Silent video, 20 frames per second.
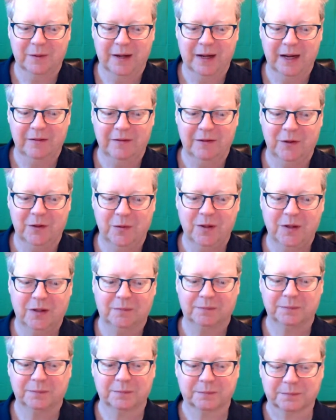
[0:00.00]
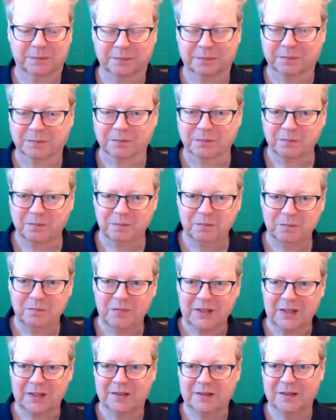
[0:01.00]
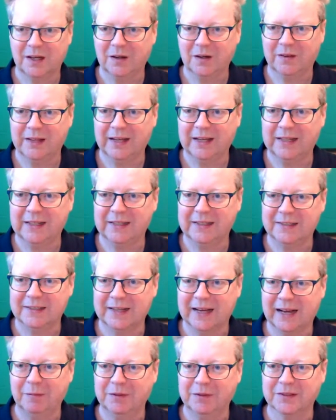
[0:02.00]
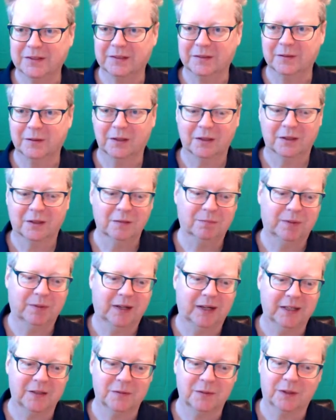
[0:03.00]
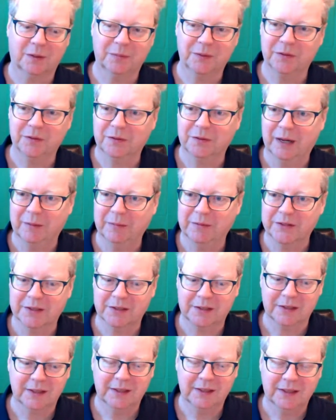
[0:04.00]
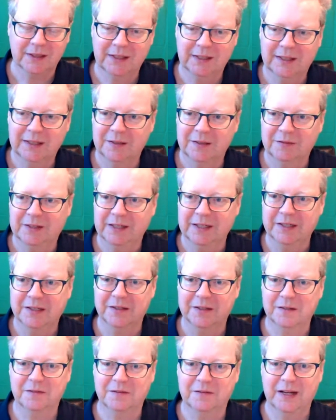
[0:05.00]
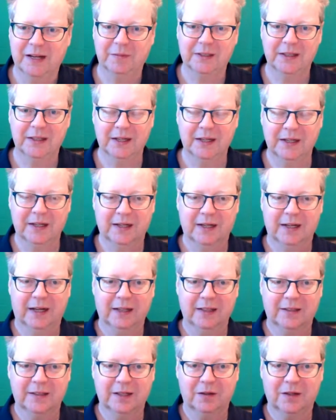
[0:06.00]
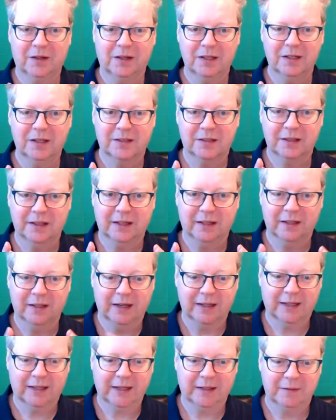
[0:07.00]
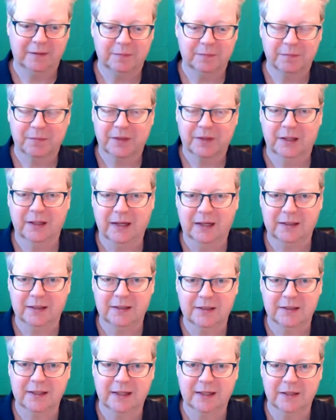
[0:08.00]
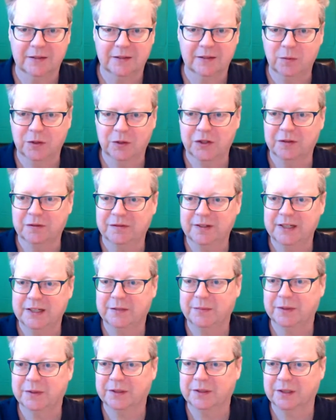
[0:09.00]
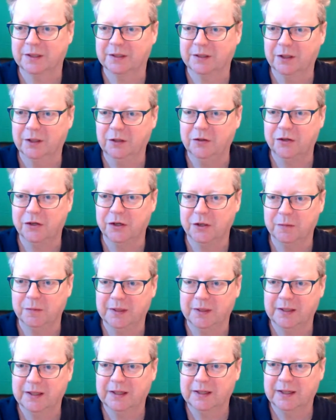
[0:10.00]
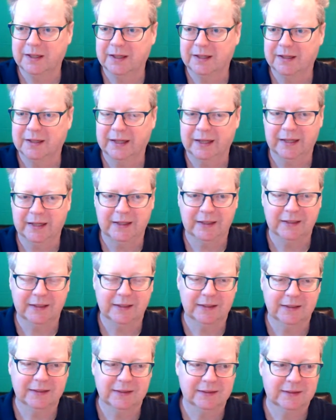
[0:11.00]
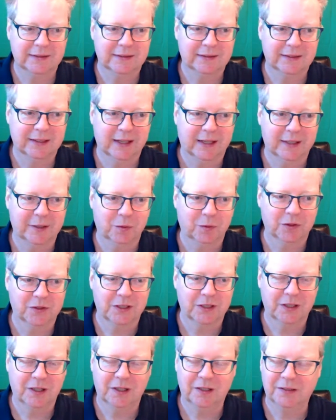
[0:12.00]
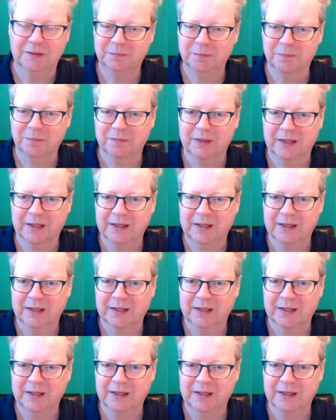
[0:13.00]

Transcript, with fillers: wherever you are. So that is Amazon. Goodbye to our beautiful Amazon friends and family. And so, guys, you know, again, as I said, if you're watching on Facebook, YouTube, then uh, and you want to learn